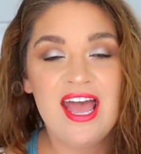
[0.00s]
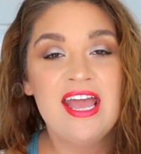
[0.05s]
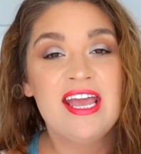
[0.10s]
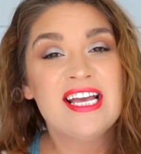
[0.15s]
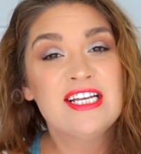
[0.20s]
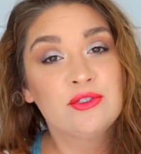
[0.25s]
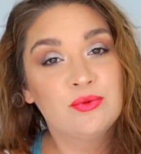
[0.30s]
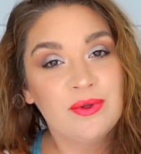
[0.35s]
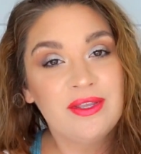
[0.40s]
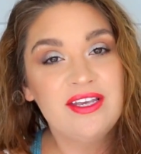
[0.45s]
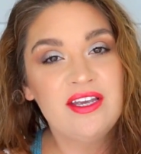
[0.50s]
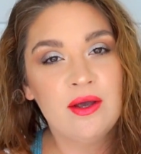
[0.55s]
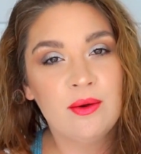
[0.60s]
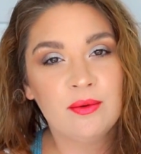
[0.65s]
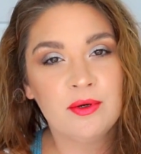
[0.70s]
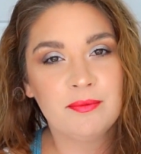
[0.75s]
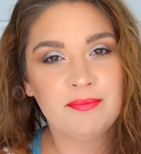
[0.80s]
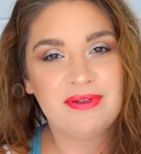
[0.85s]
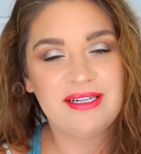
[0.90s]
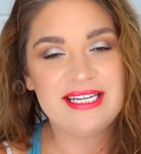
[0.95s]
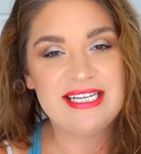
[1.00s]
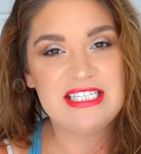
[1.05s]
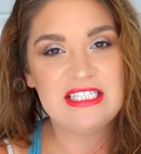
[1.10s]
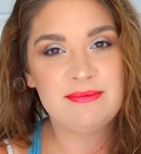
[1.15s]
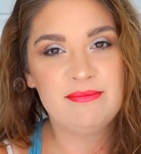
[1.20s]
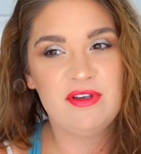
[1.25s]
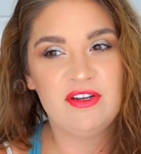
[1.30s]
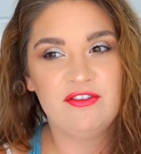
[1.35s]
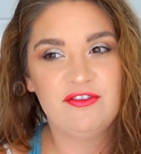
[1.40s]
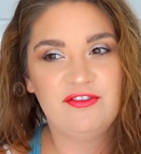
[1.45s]
It's really a
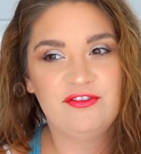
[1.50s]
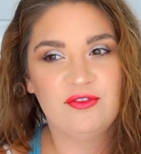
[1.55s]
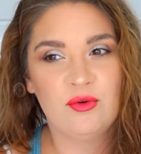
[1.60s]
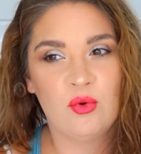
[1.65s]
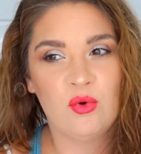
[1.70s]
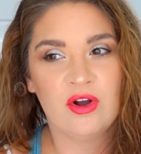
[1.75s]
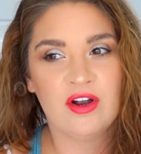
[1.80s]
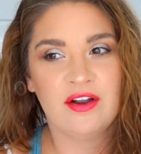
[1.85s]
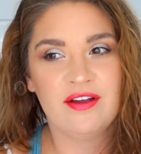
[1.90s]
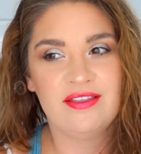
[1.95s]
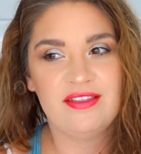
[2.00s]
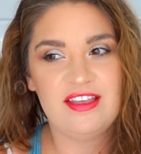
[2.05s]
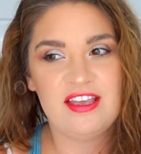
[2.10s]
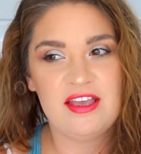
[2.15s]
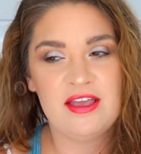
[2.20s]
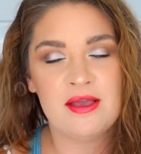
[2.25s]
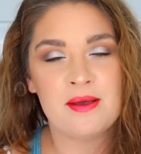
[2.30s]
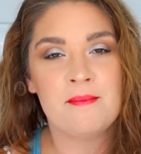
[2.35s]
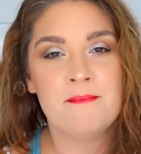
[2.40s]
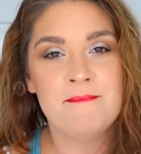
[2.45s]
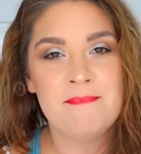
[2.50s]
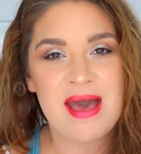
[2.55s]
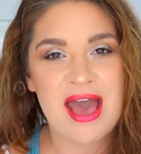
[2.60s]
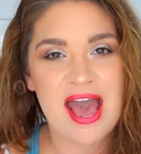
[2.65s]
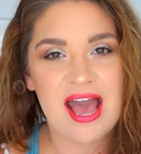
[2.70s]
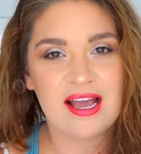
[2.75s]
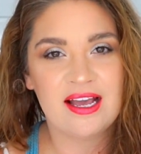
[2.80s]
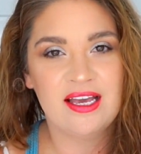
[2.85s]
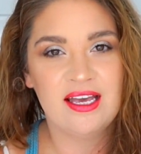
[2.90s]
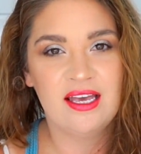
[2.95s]
replacement for the
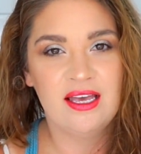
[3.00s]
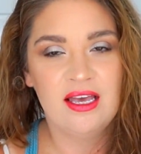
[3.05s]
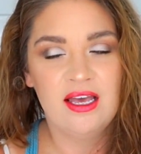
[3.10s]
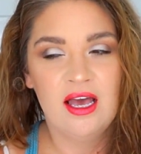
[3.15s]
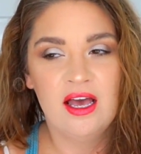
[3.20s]
MAC